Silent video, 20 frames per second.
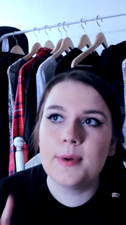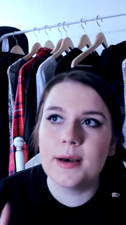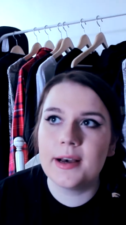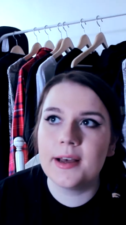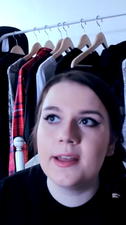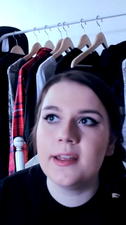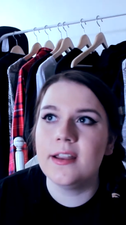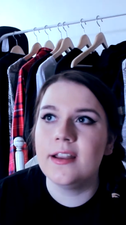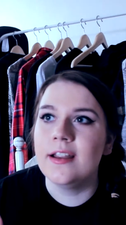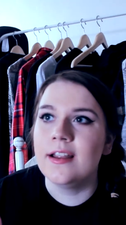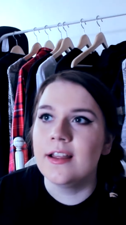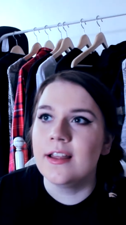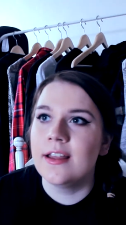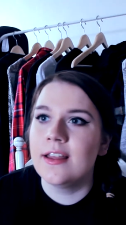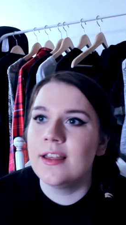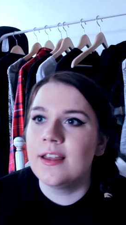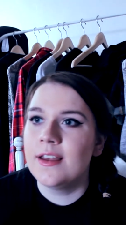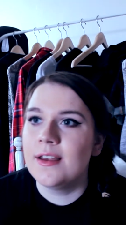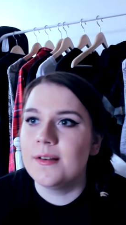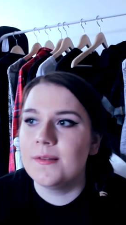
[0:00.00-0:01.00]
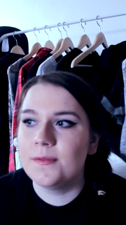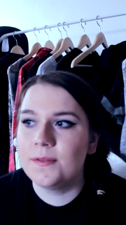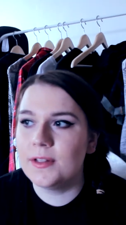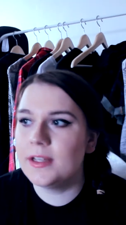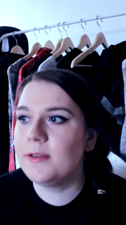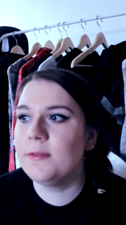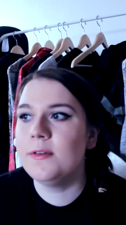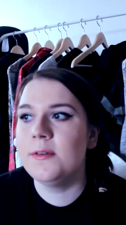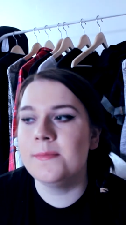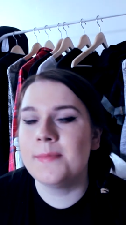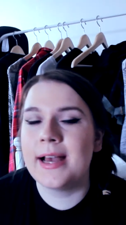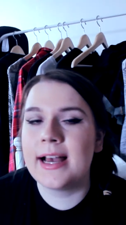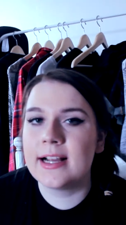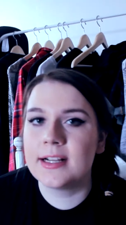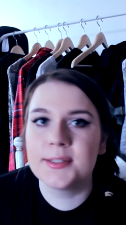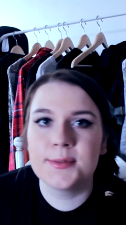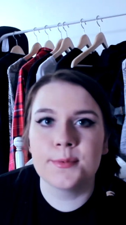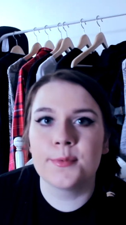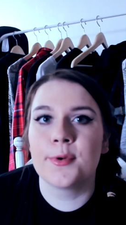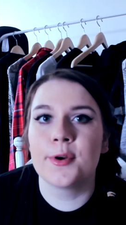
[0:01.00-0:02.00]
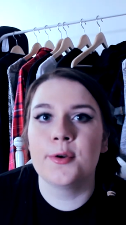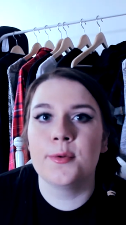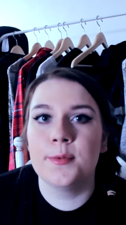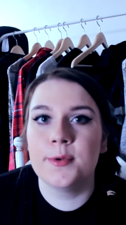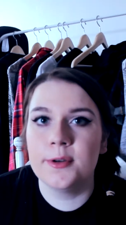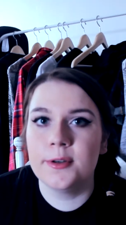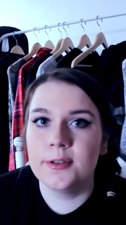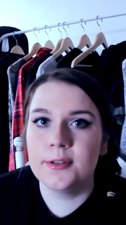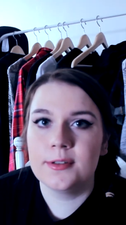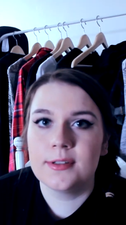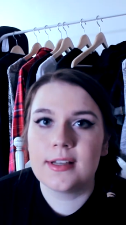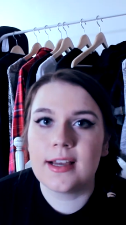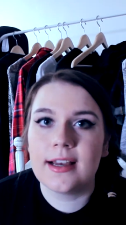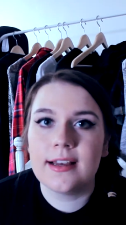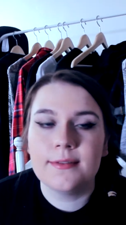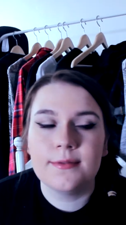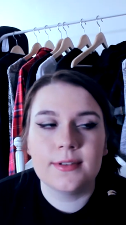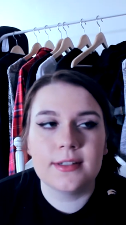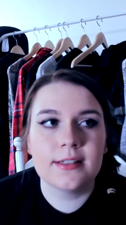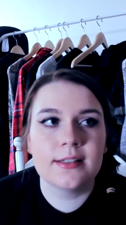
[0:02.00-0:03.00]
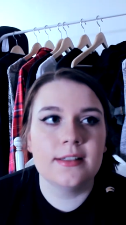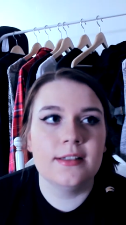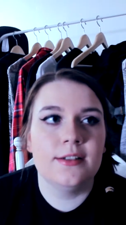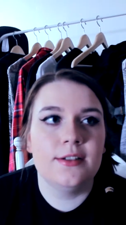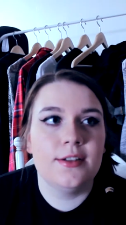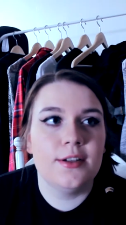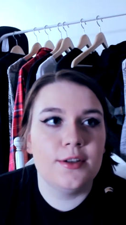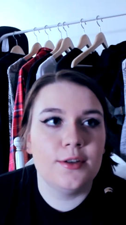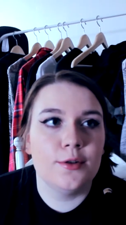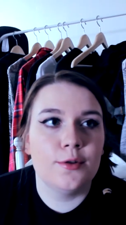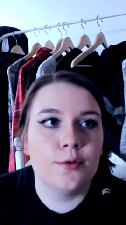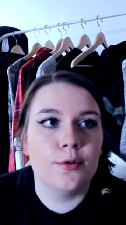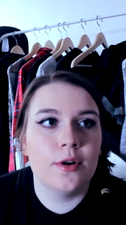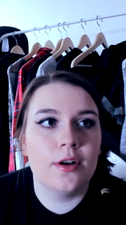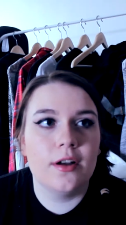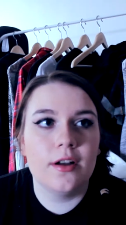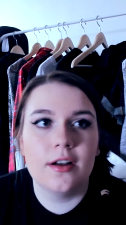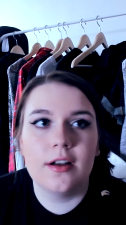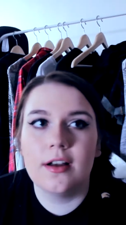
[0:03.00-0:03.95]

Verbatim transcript: but Fleetwood Mac's Rumors I've listened to